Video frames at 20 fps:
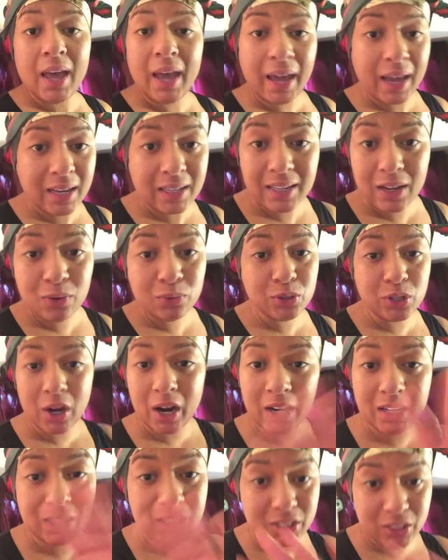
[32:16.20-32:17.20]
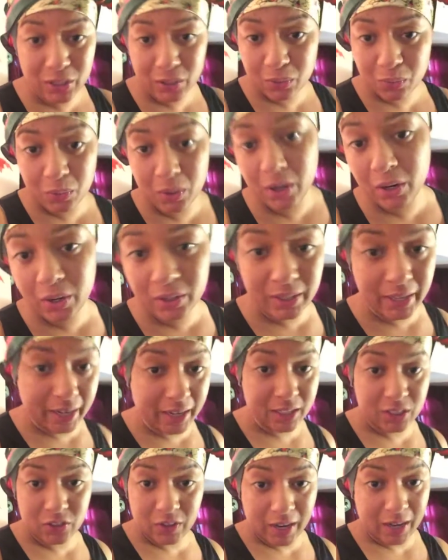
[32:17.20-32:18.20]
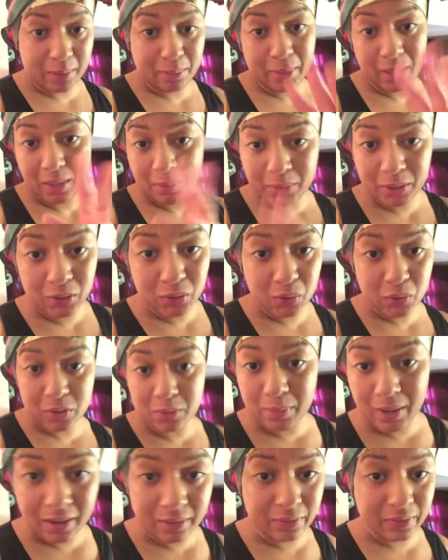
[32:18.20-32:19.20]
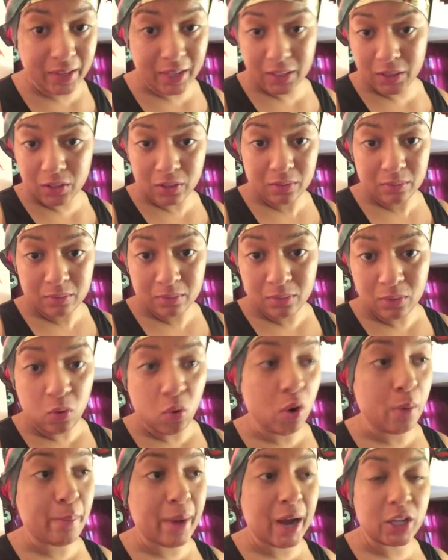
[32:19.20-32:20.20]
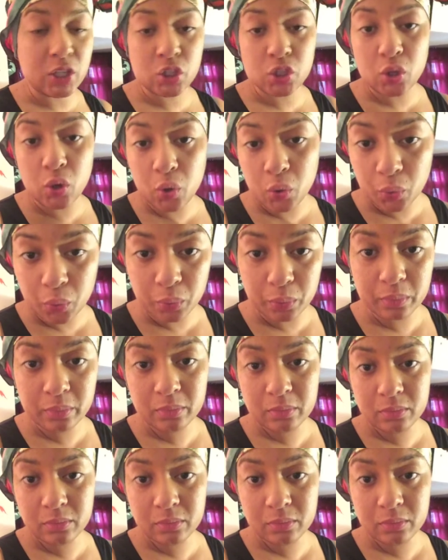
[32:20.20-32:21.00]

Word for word: Ain't no darkness in the world that can try to make me lose my faith or my soul.